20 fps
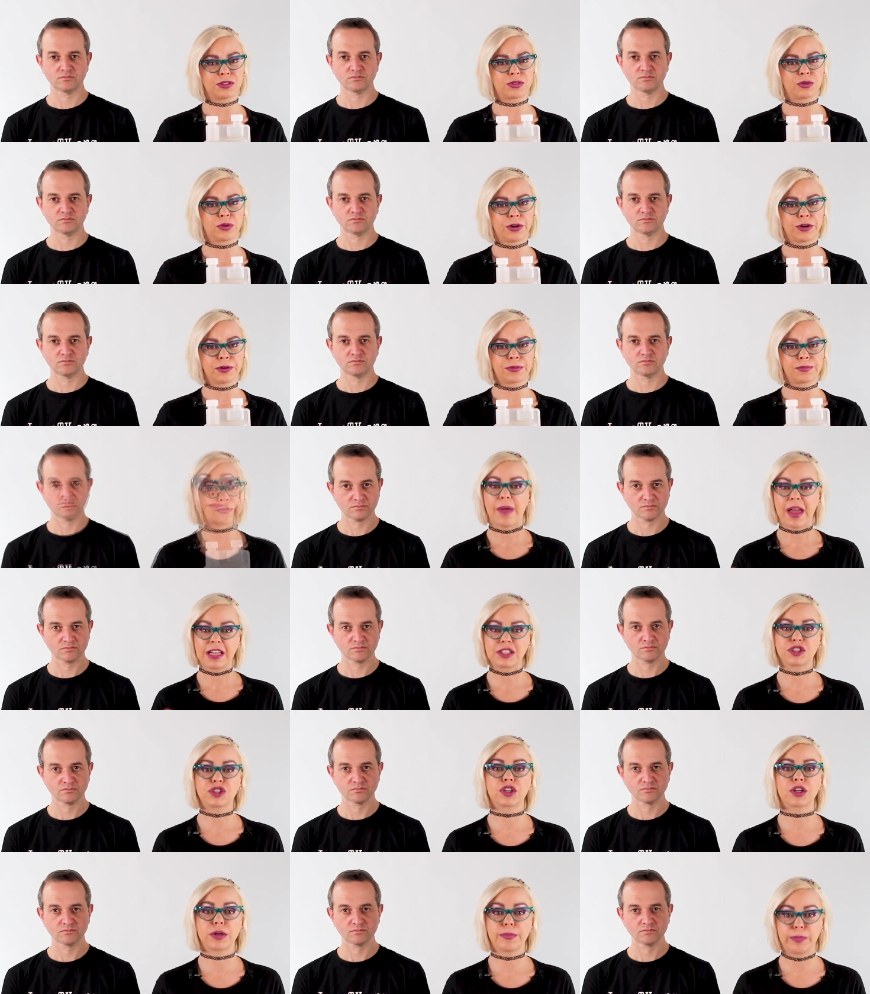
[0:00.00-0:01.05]
Speaker 1: store. Make
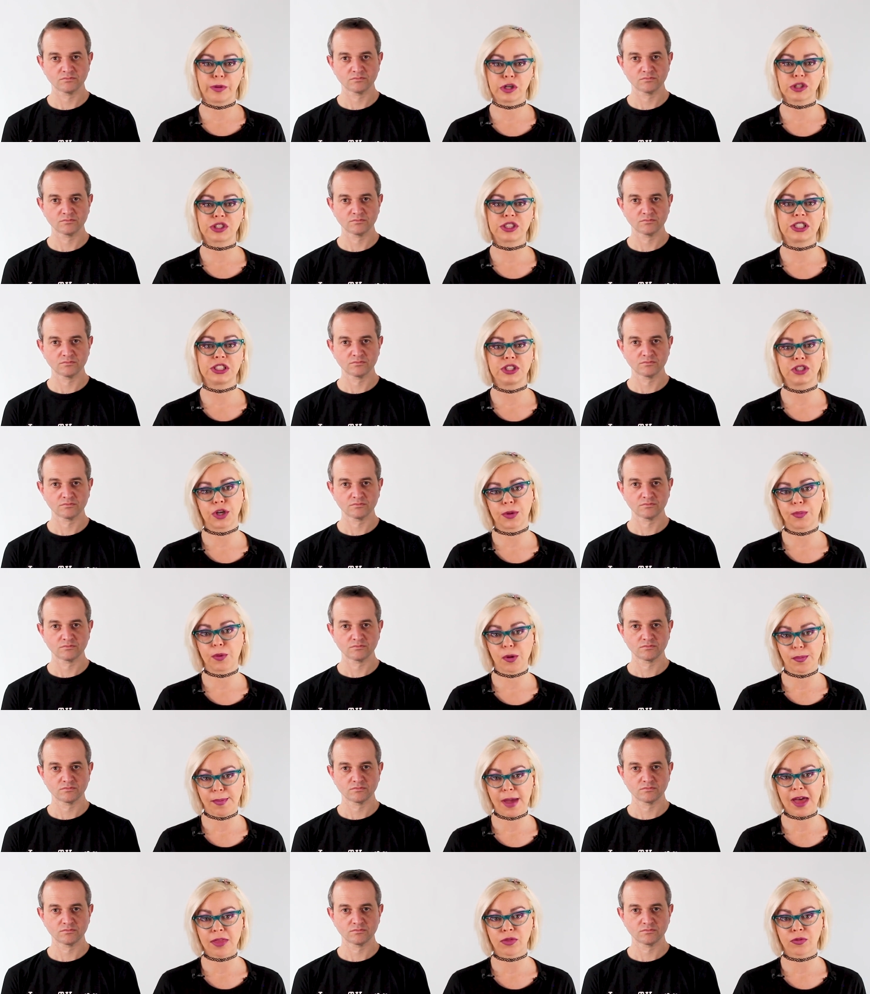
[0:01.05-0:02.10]
sure to purchase your
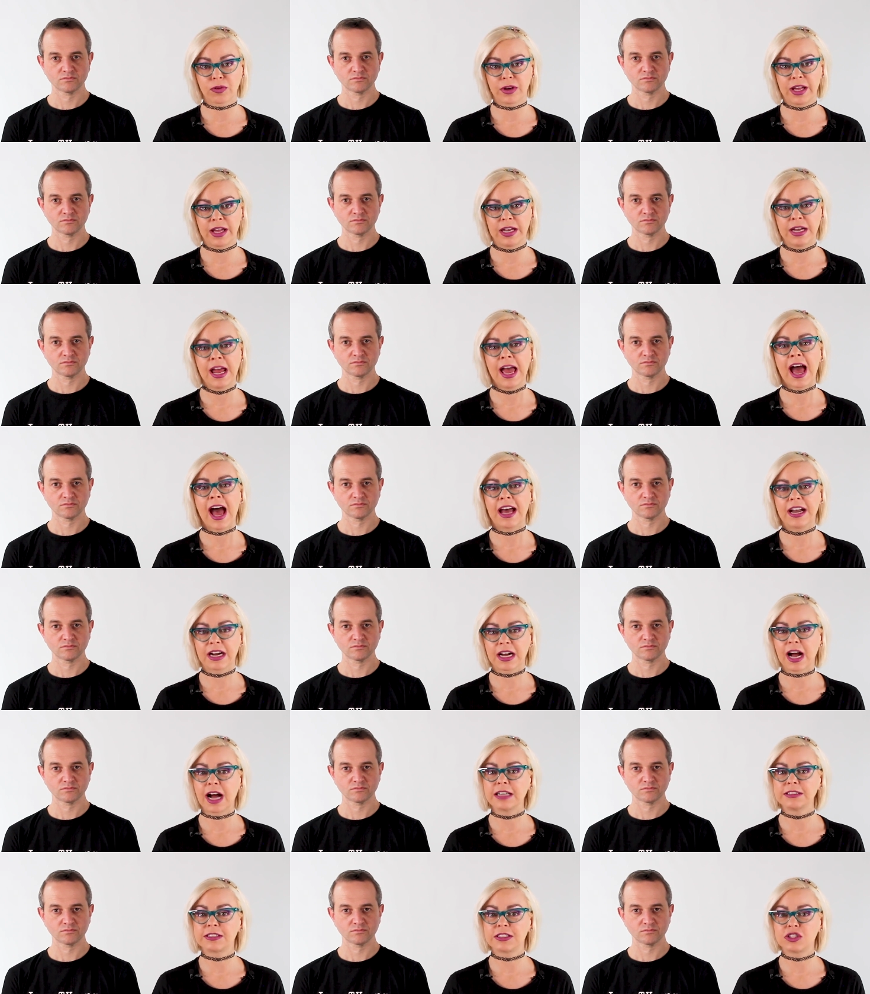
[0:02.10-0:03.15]
permethrin at a
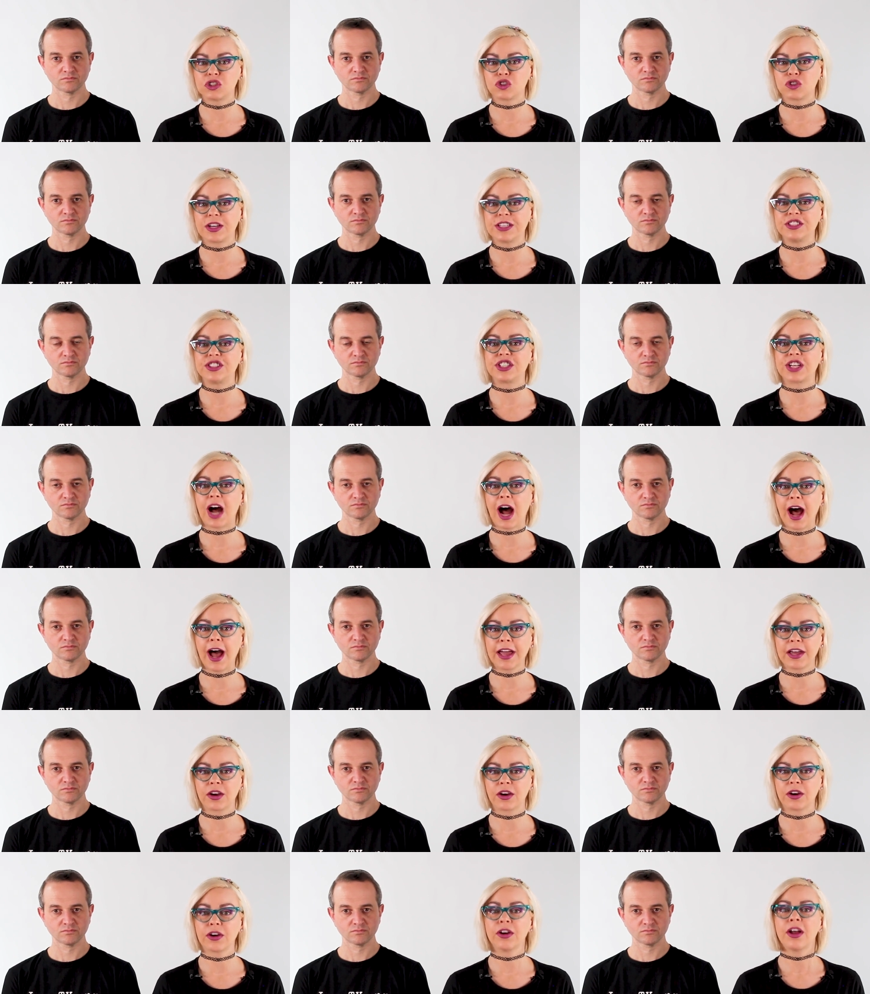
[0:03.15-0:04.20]
concentration
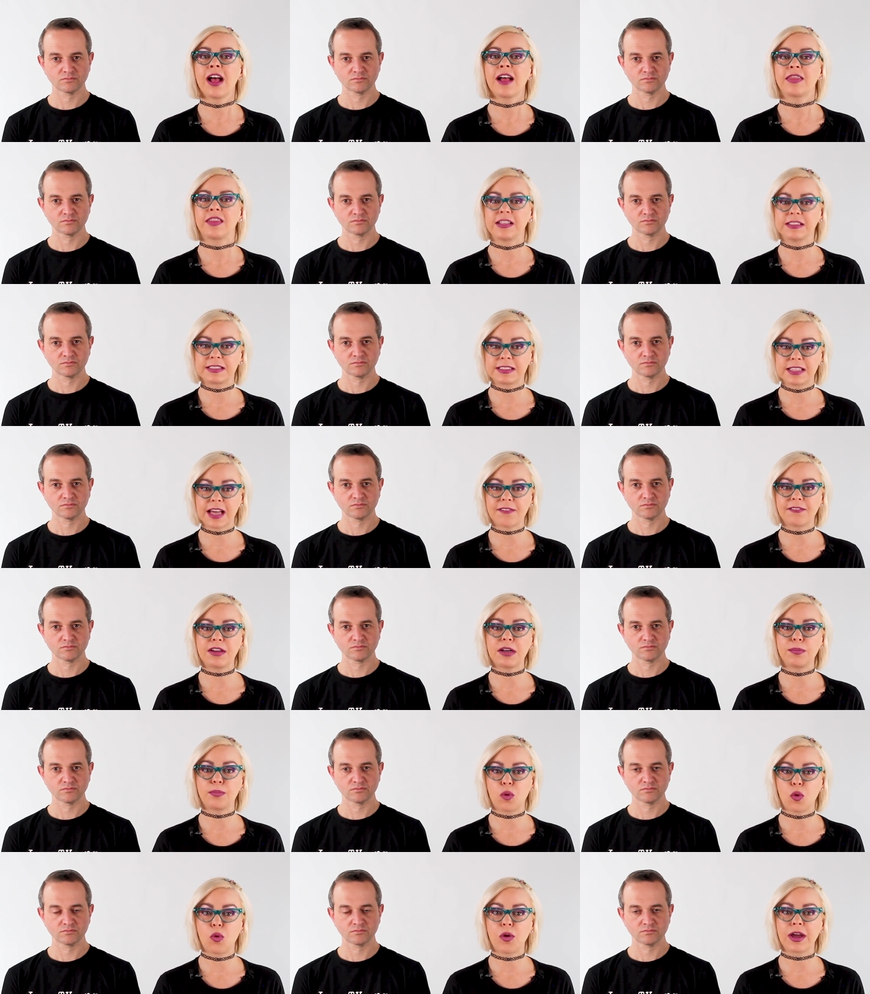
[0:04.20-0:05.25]
higher than
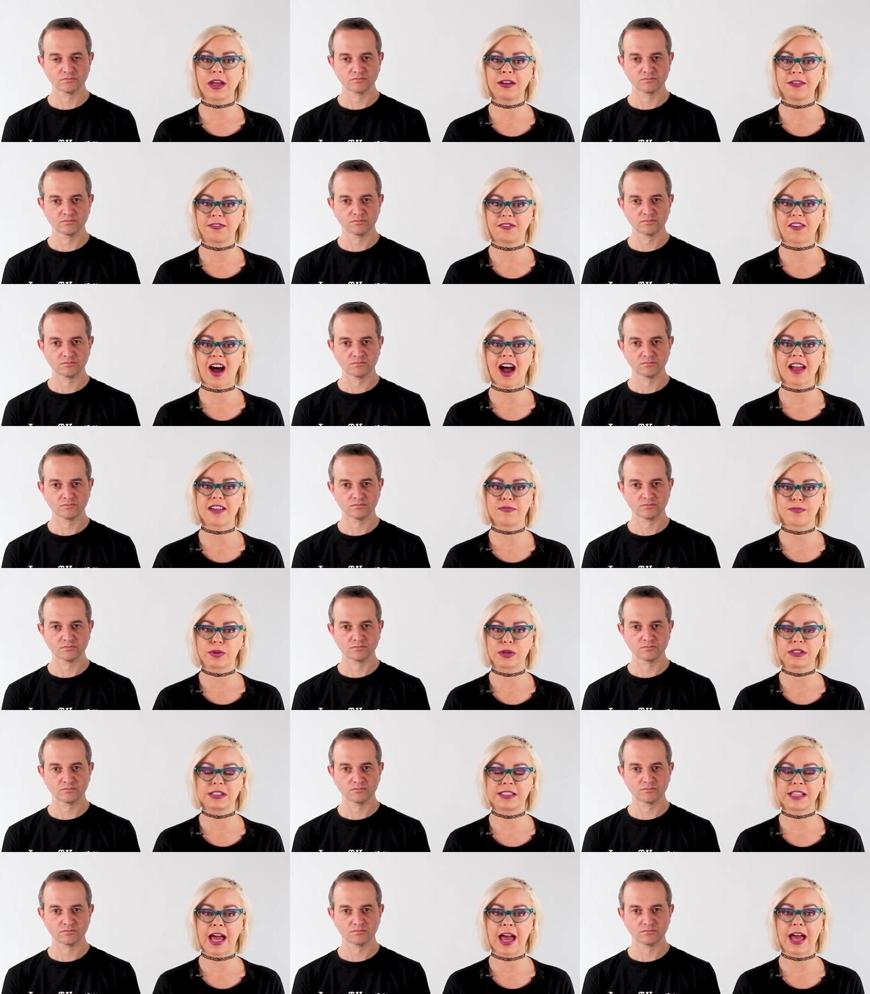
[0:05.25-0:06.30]

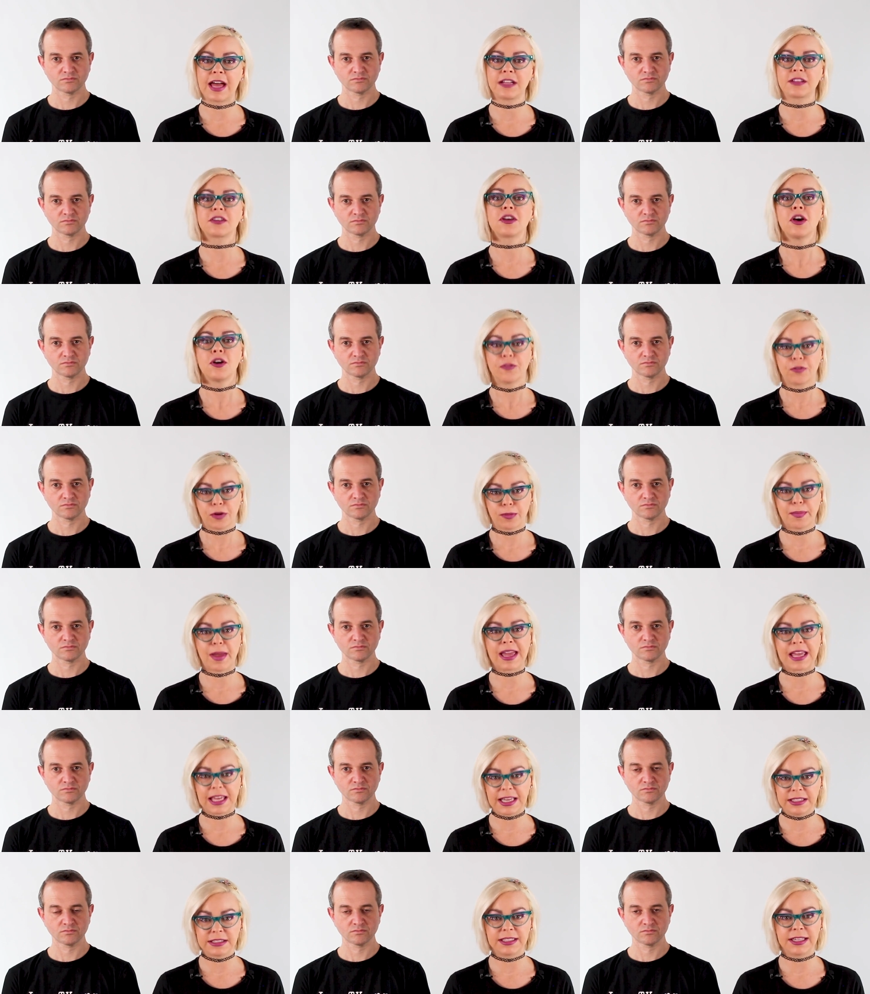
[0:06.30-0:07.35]
7.5% for
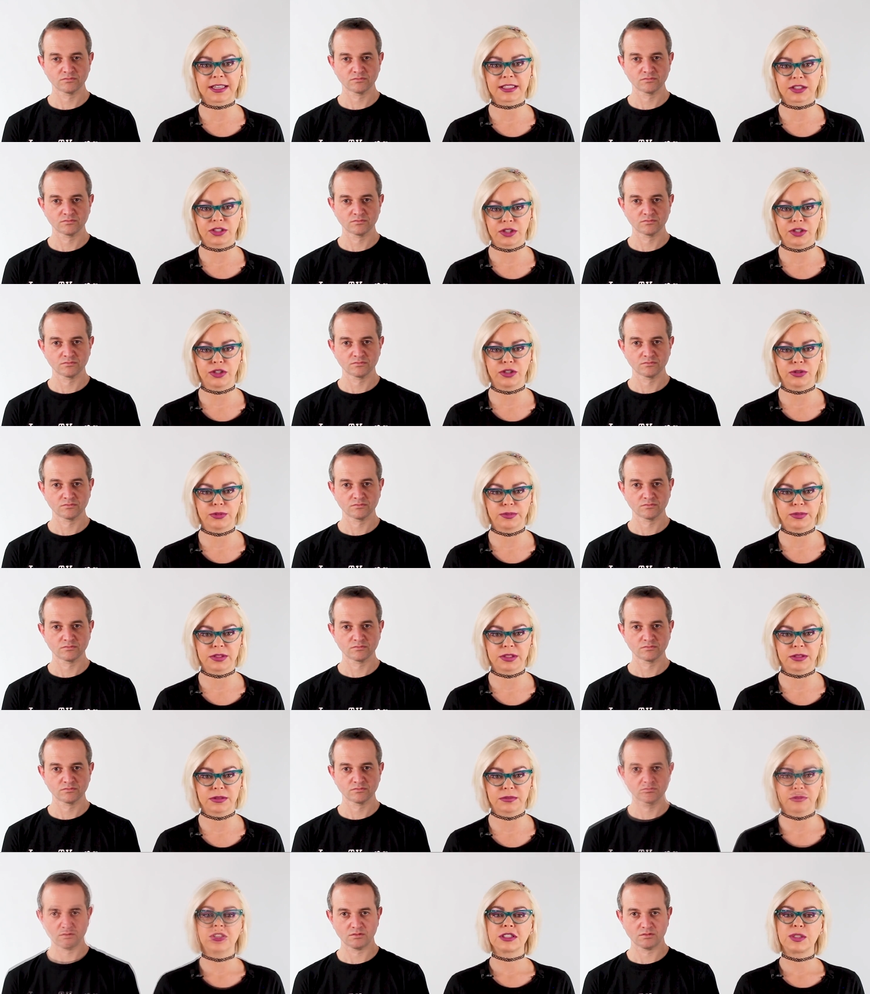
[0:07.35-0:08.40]
making tick tubes.
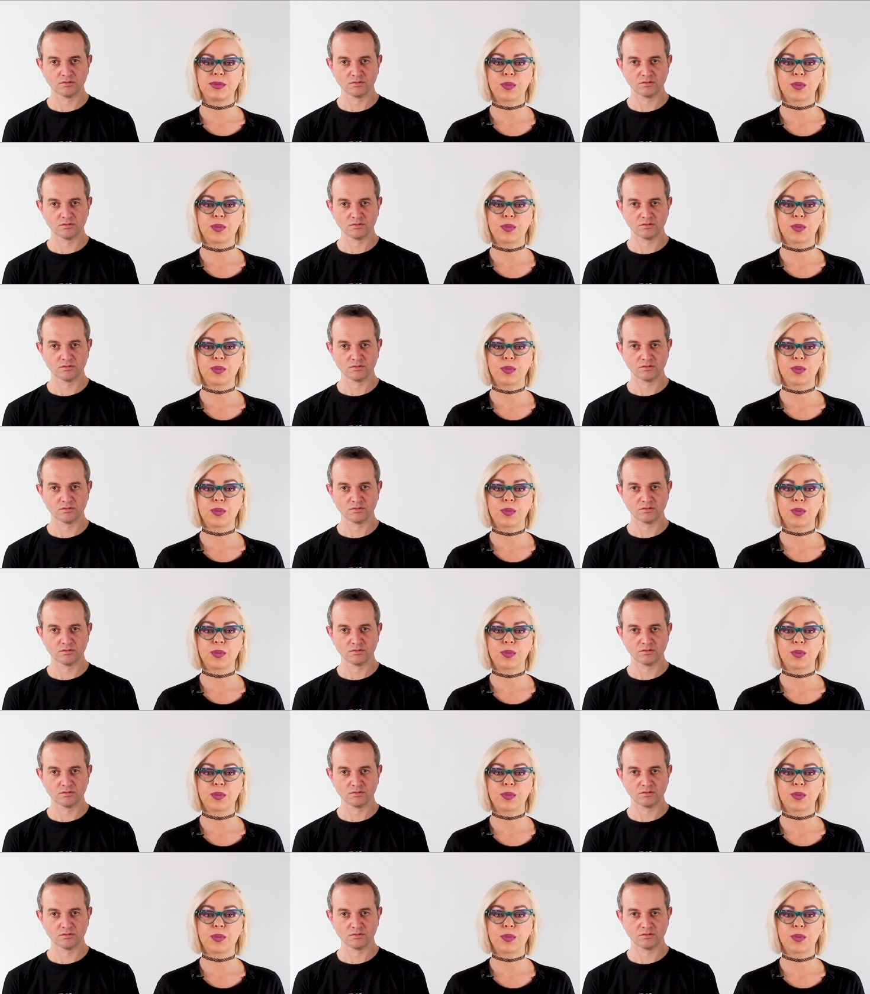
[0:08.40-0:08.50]
For